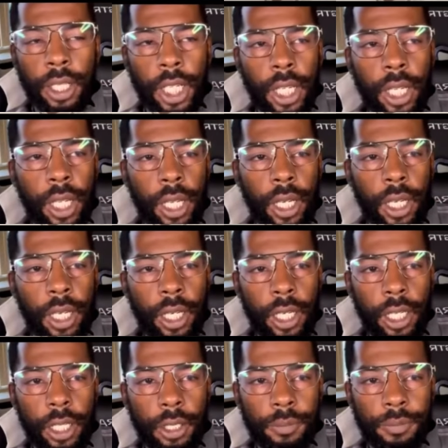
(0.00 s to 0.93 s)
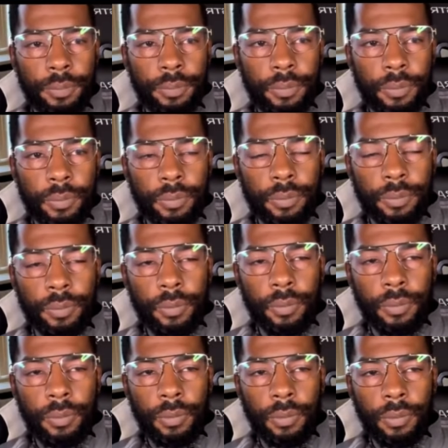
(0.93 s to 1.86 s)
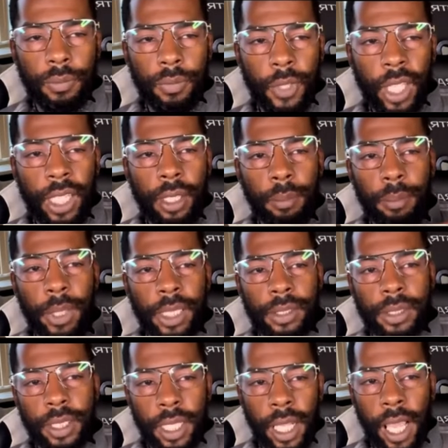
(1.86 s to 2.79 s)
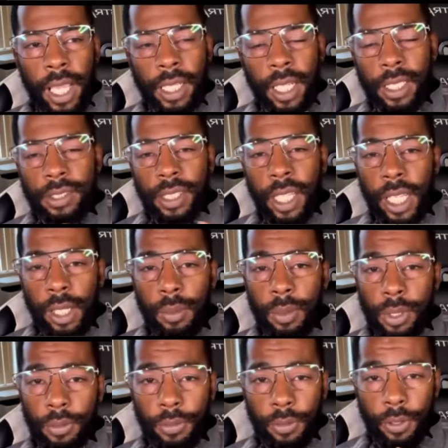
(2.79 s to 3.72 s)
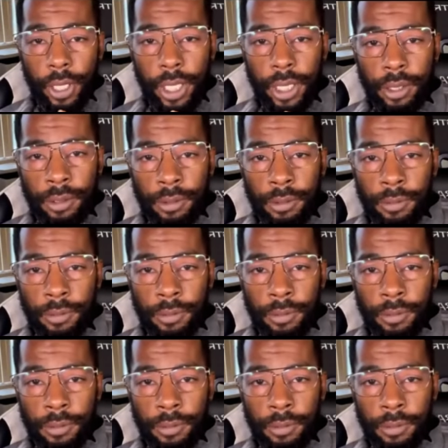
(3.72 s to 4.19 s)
And uh, in the midst of that, I stayed with a friend.